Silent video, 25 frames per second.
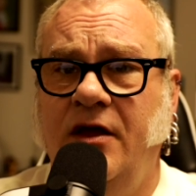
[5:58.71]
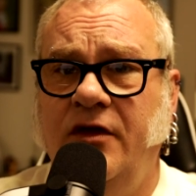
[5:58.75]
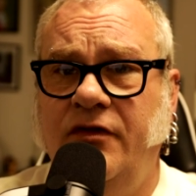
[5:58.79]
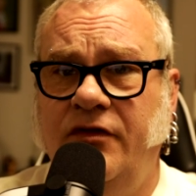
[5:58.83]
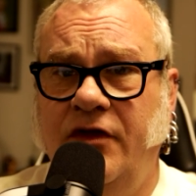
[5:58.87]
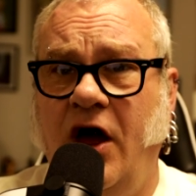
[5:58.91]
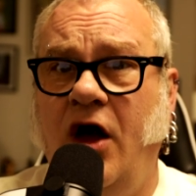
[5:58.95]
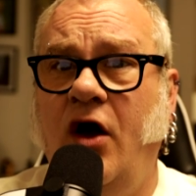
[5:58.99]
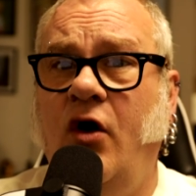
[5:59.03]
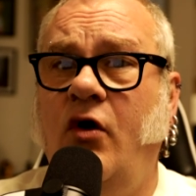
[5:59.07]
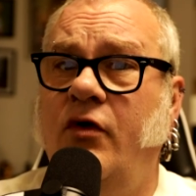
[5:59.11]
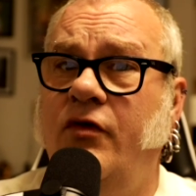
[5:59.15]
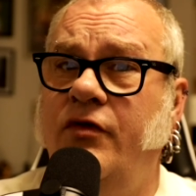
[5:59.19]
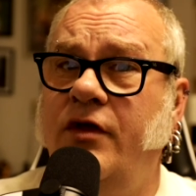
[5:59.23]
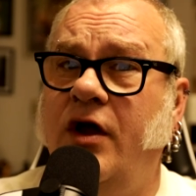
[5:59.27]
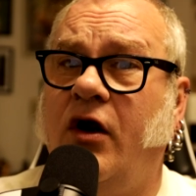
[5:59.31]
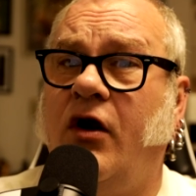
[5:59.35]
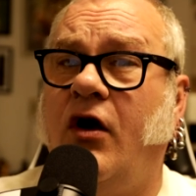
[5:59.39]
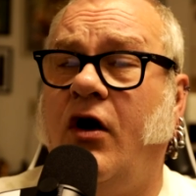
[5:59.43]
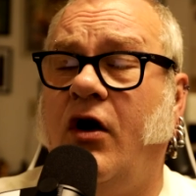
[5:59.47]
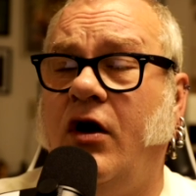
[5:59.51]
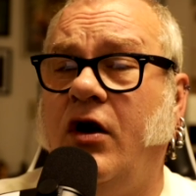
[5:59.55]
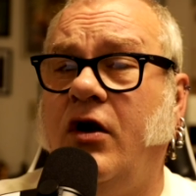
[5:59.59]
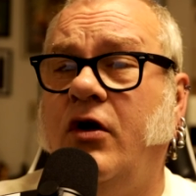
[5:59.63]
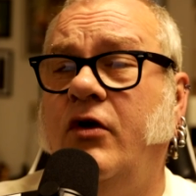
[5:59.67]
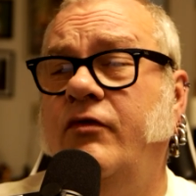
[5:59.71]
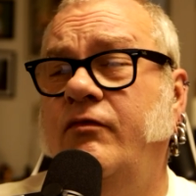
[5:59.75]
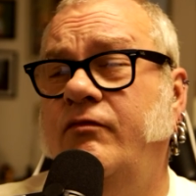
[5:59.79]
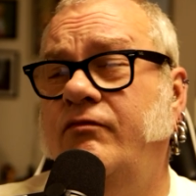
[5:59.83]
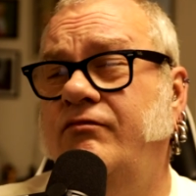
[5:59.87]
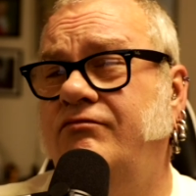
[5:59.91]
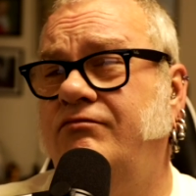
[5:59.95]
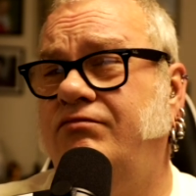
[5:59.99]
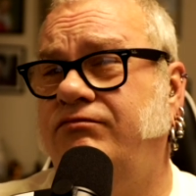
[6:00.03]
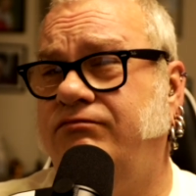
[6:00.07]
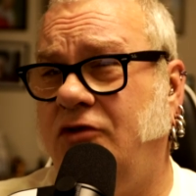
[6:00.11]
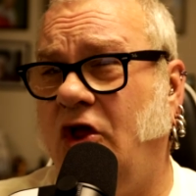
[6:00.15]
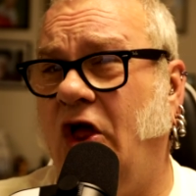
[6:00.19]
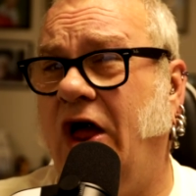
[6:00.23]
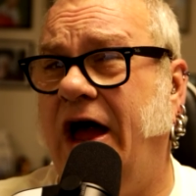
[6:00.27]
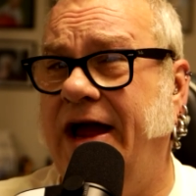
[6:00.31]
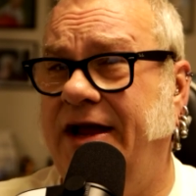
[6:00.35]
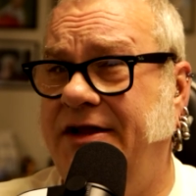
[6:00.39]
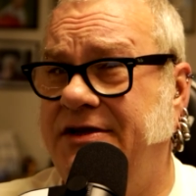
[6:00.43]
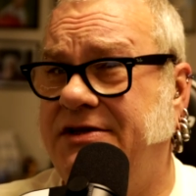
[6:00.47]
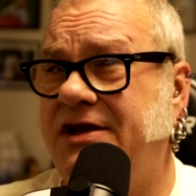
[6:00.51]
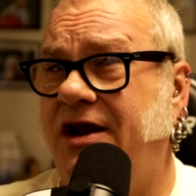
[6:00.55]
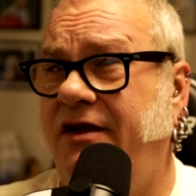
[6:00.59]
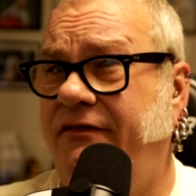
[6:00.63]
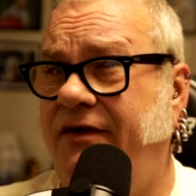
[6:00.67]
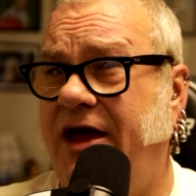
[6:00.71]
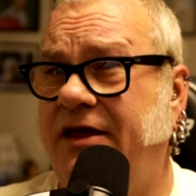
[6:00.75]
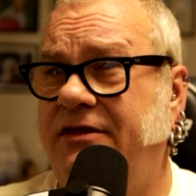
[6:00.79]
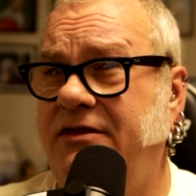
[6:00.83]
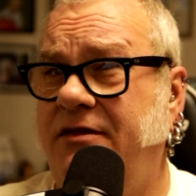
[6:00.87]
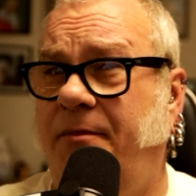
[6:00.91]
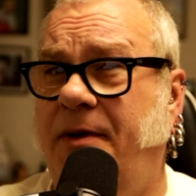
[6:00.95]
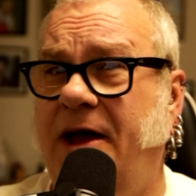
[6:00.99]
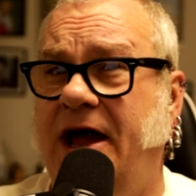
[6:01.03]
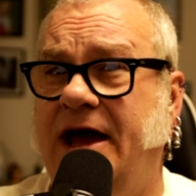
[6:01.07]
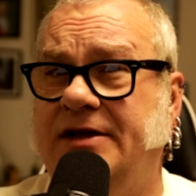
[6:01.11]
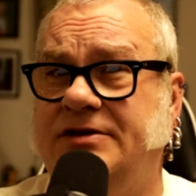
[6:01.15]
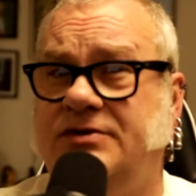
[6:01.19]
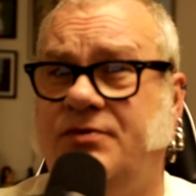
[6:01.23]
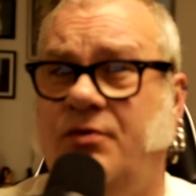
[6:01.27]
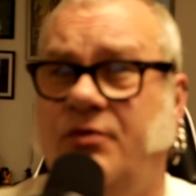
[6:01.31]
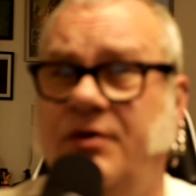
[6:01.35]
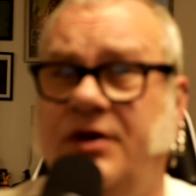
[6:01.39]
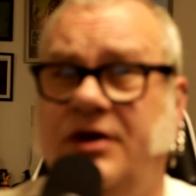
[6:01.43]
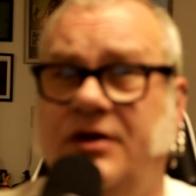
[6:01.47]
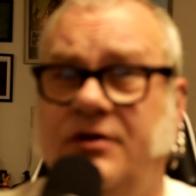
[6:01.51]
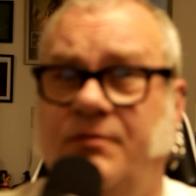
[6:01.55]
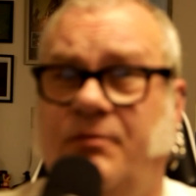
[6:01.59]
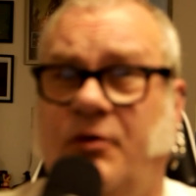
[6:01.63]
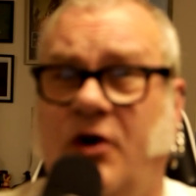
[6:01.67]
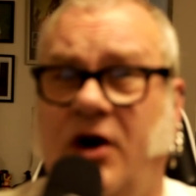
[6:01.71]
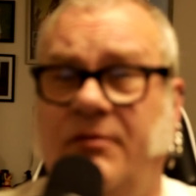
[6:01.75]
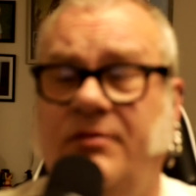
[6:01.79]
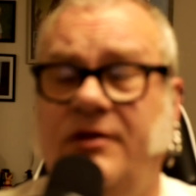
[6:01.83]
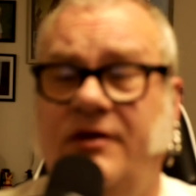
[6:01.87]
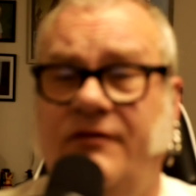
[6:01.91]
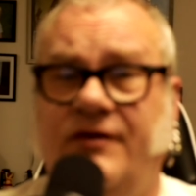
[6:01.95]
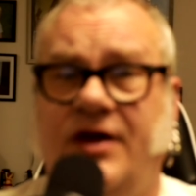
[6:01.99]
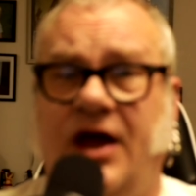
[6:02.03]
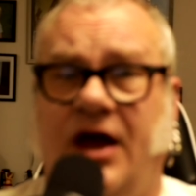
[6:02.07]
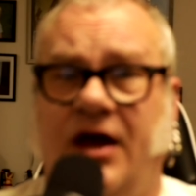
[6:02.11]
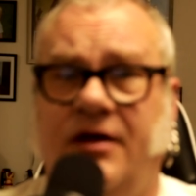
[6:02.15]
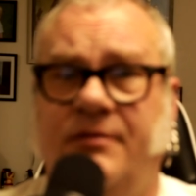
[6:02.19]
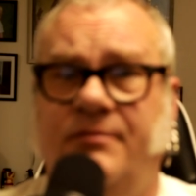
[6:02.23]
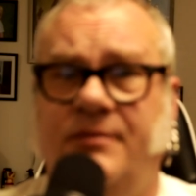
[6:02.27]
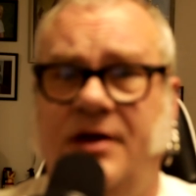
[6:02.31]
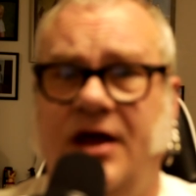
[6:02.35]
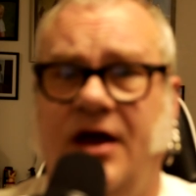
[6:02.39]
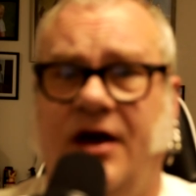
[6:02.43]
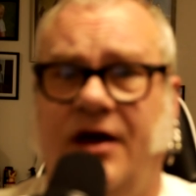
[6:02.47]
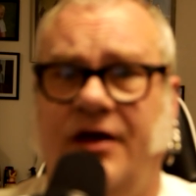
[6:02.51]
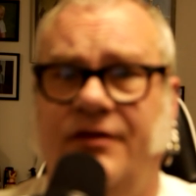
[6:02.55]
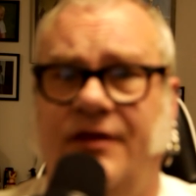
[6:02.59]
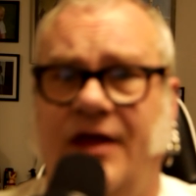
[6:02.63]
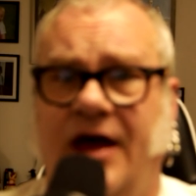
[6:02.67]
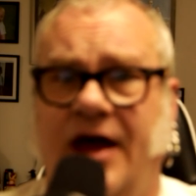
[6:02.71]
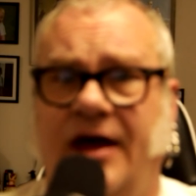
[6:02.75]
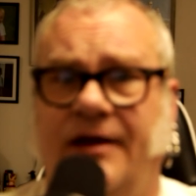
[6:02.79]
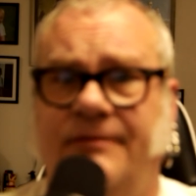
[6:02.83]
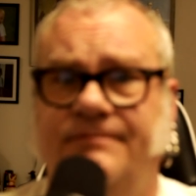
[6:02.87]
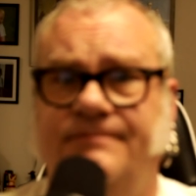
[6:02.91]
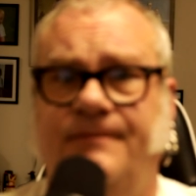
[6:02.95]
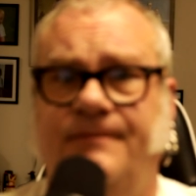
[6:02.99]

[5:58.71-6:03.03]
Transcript: Though there are clients that I've had in the past where we could probably have gone beyond that.